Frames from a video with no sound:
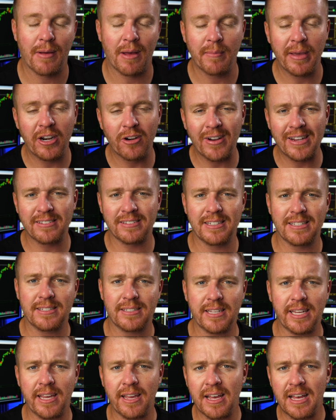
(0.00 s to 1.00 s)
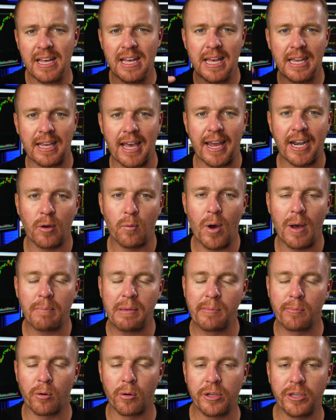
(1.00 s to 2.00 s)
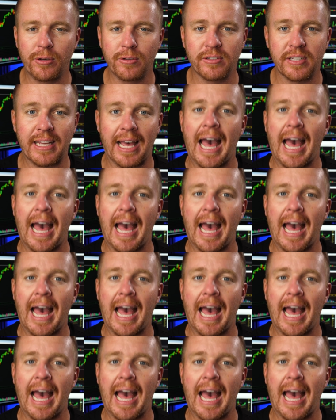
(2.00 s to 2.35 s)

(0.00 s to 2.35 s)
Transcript: I'm interested to see kind of what people are using.